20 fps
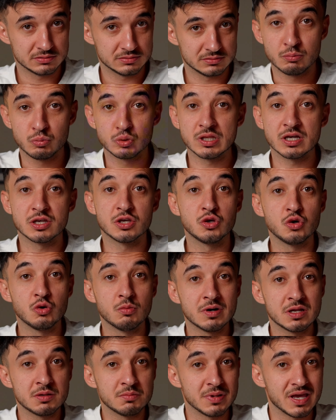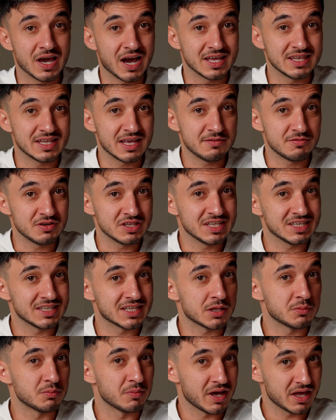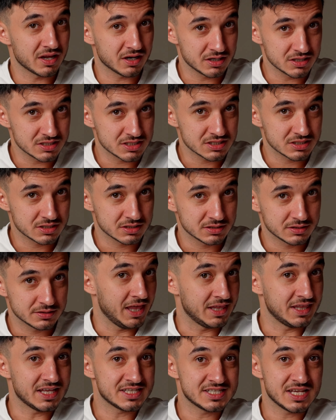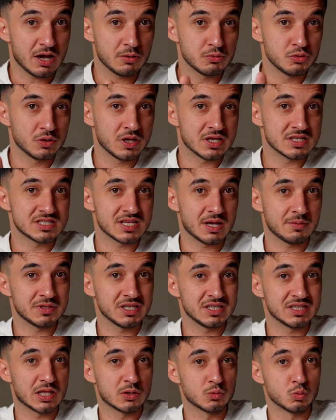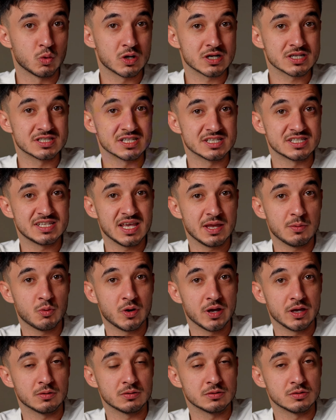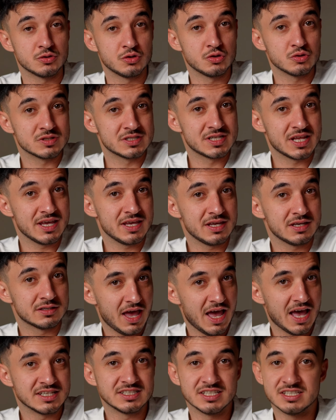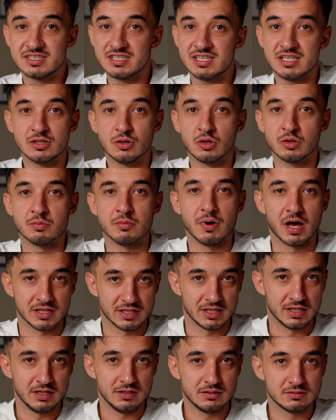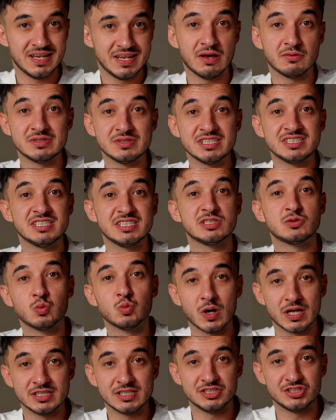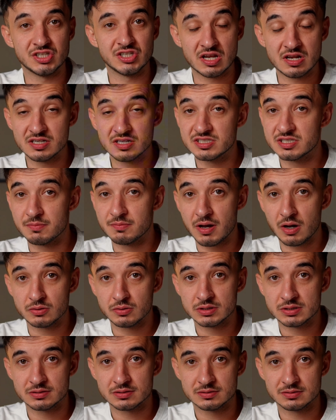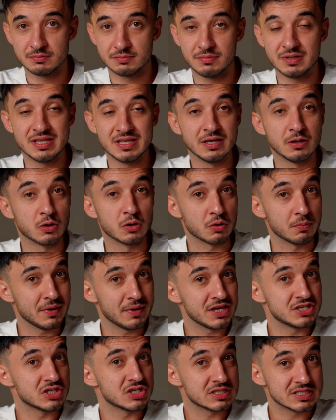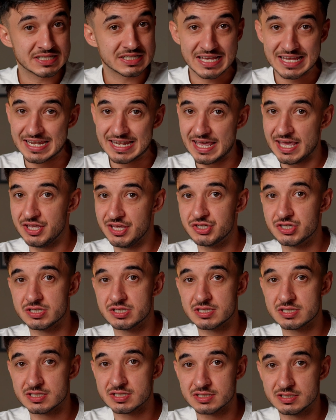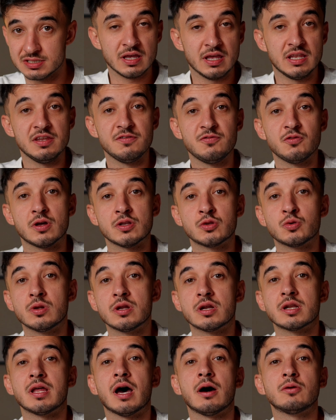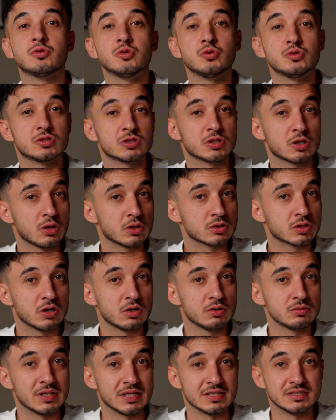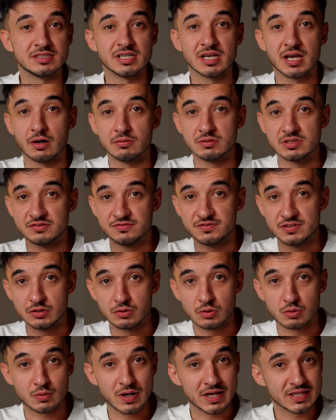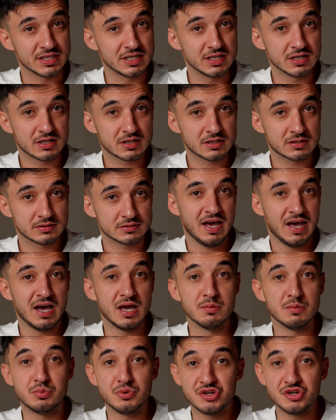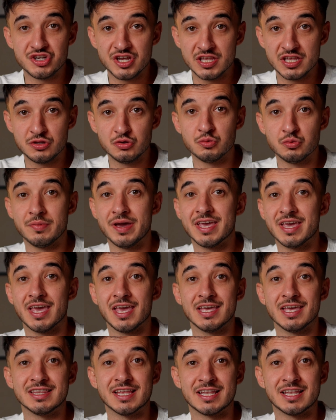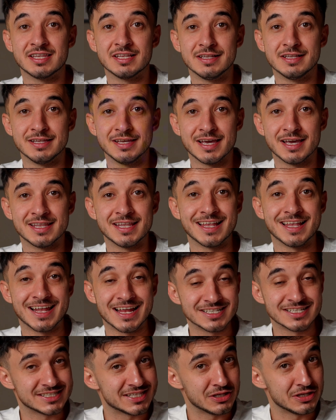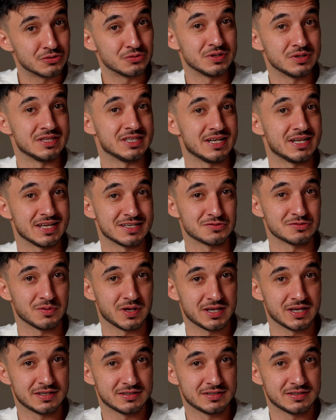Put a human behind everything that matters, and that's how you get something that works the same way on Tuesday as it did on Monday. Now, this is what this channel is about, building automations and agents And if you want to learn how to use Claude Code, then check out this video right here. I appreciate you making it until the end, and I'll see you in the next one.